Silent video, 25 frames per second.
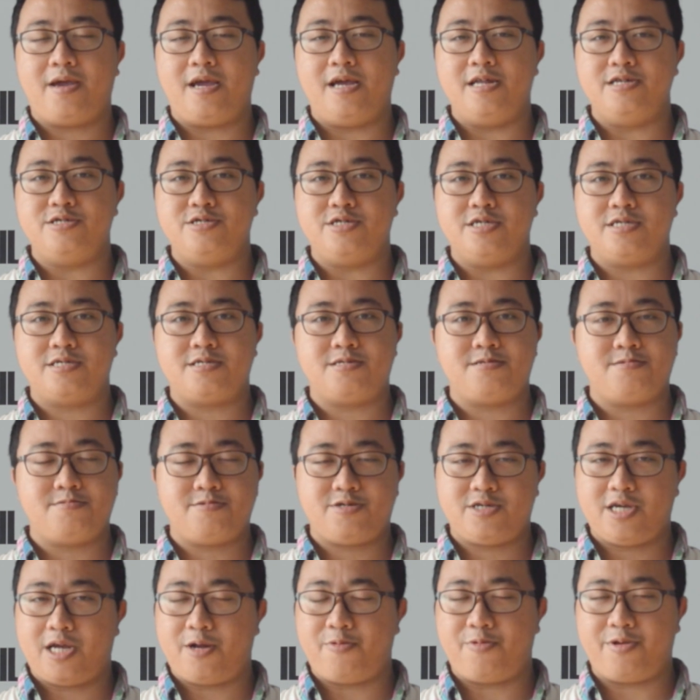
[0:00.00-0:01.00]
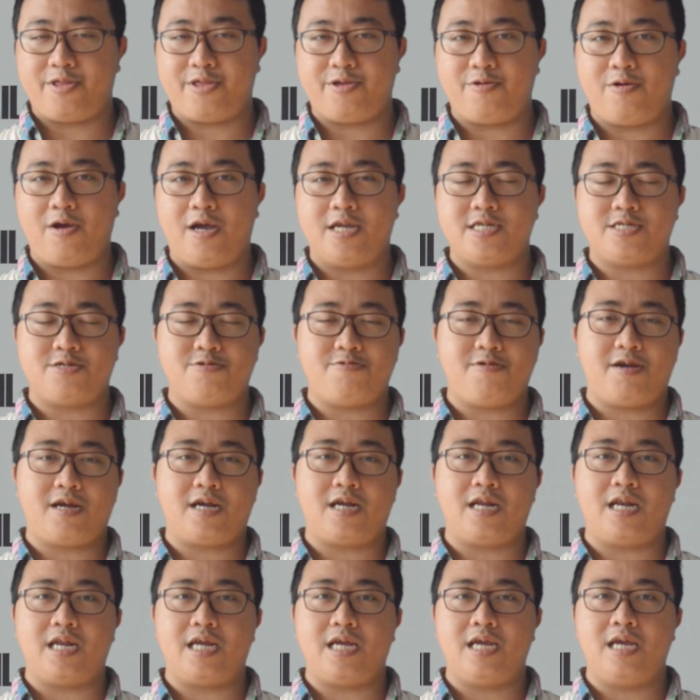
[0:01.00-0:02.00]
and just chat with you guys
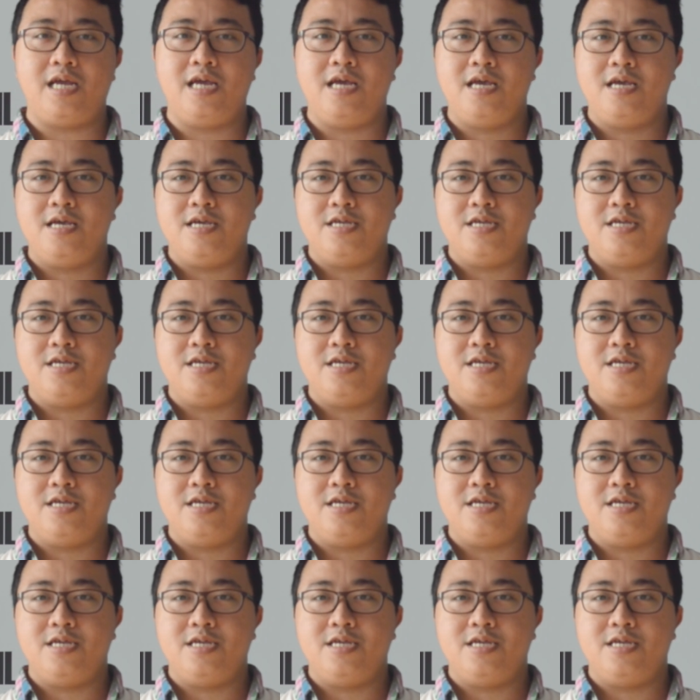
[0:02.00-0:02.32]
directly.